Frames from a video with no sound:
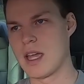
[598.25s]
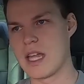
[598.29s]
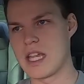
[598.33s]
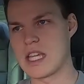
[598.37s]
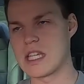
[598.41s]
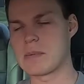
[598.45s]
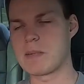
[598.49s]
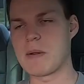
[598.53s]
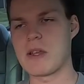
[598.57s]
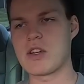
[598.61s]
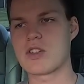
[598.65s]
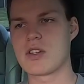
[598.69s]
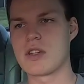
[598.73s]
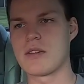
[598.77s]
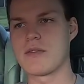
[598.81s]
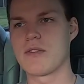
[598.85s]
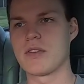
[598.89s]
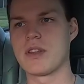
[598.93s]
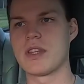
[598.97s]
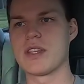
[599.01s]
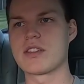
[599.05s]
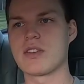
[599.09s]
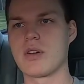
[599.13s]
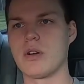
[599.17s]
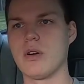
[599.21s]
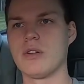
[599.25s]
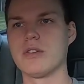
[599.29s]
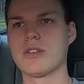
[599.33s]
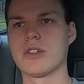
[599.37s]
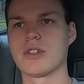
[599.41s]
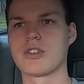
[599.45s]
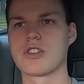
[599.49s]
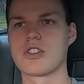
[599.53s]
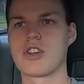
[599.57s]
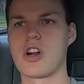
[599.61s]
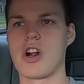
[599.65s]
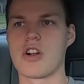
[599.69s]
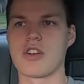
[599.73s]
especially for these
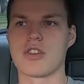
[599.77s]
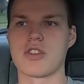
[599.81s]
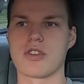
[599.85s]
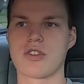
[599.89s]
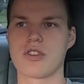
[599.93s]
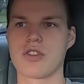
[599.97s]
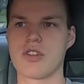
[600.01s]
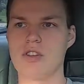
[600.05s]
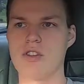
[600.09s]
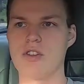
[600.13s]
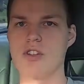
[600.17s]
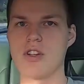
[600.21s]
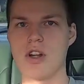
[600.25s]
older chargers too.